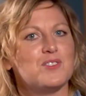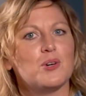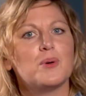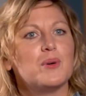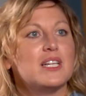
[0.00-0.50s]
So
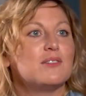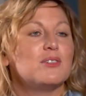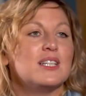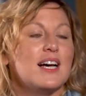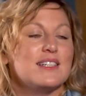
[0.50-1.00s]
we didn't
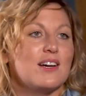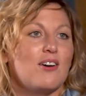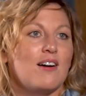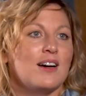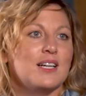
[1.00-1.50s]
realize how
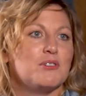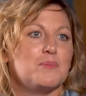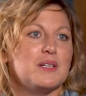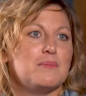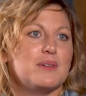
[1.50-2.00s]
hard it
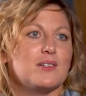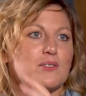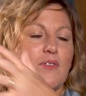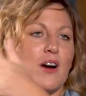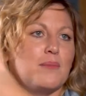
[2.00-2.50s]
would be
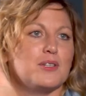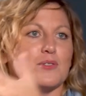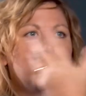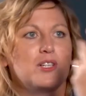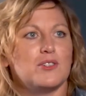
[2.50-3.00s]
because
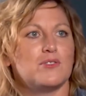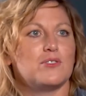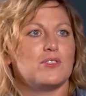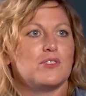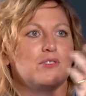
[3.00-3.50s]
farmers were
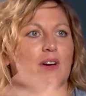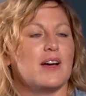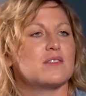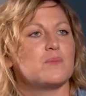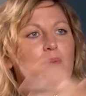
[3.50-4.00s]
used to
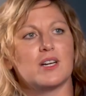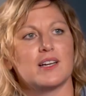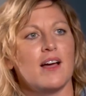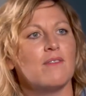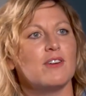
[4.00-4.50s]

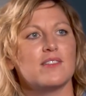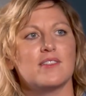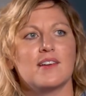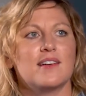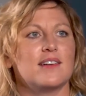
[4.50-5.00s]
exporting
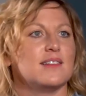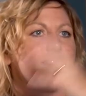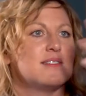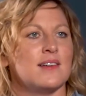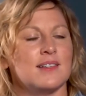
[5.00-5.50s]
everything and
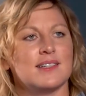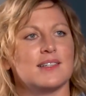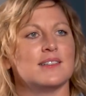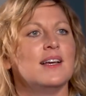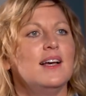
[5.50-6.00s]
selling
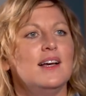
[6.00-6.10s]
in